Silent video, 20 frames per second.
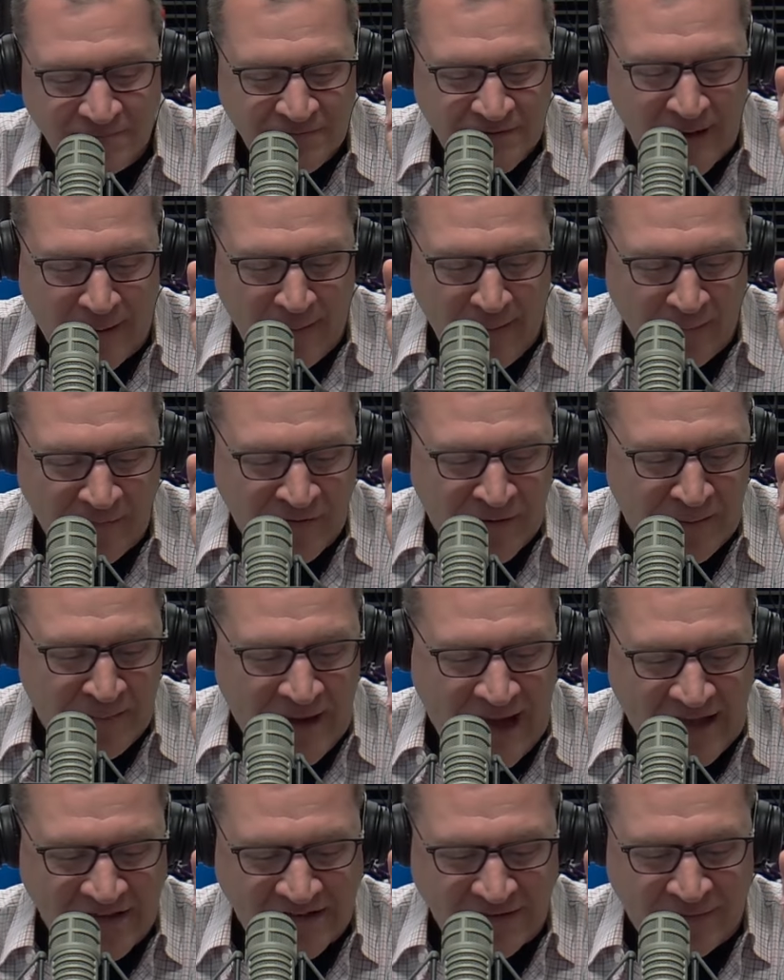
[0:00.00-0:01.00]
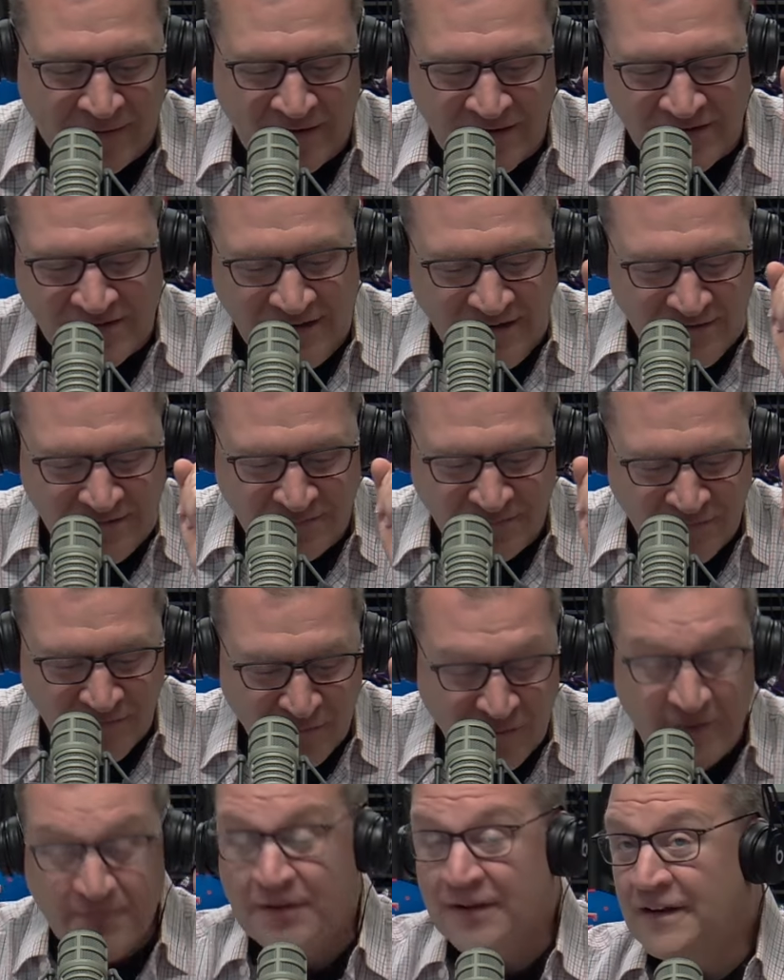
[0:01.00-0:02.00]
come up during basketball season.
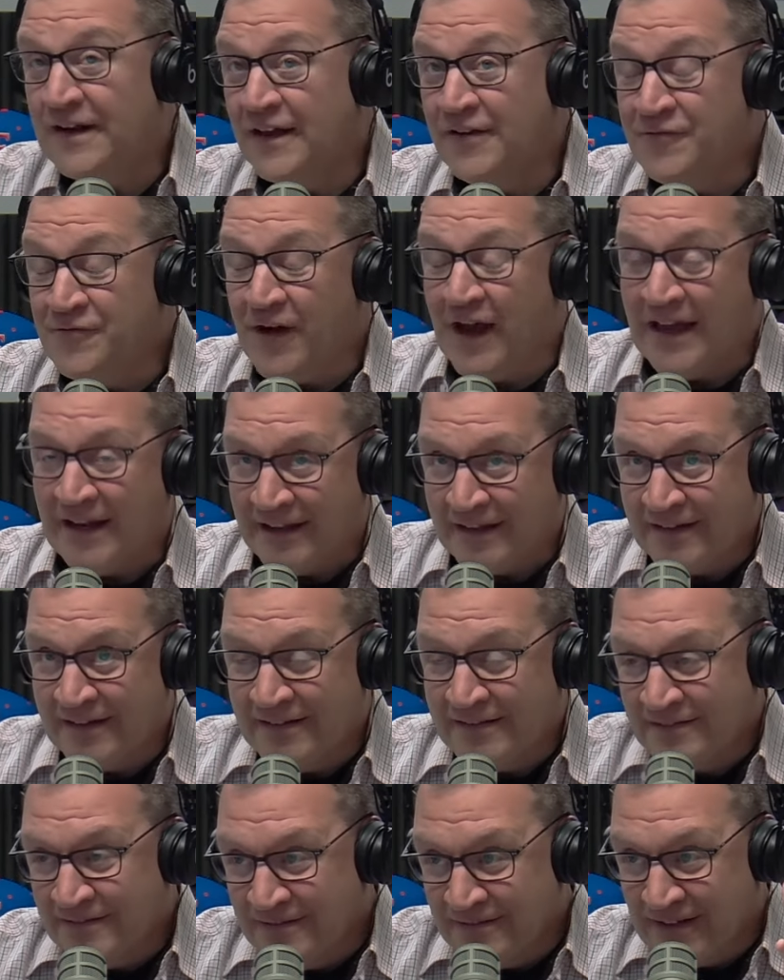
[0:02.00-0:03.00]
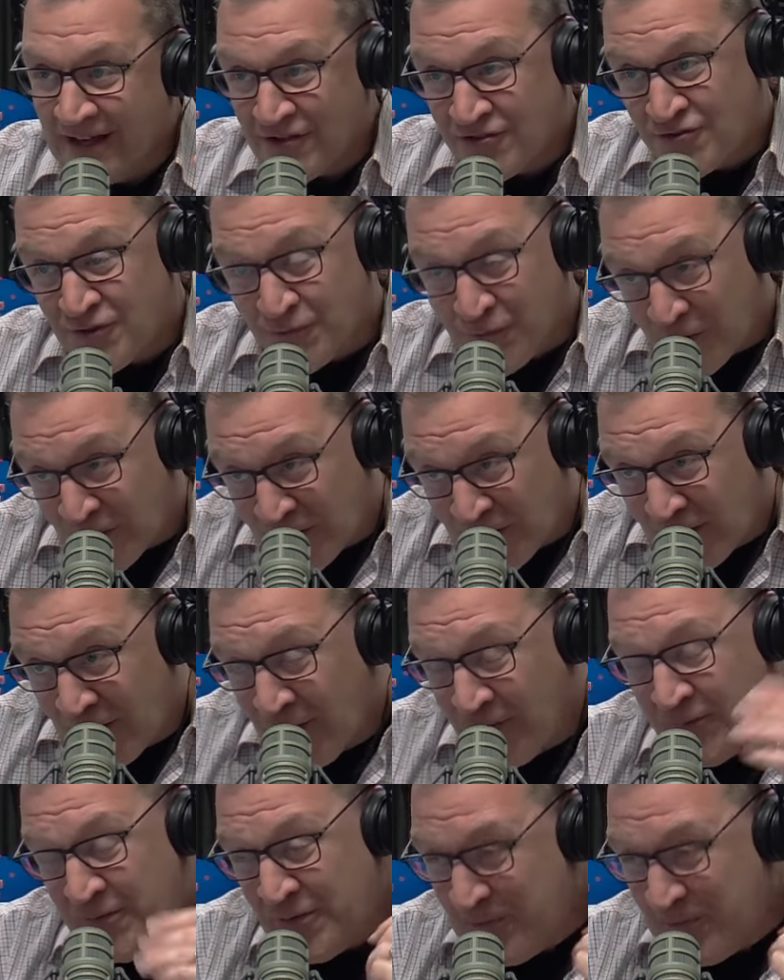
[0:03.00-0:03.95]
We've been invited. Not sure if we're gonna go, but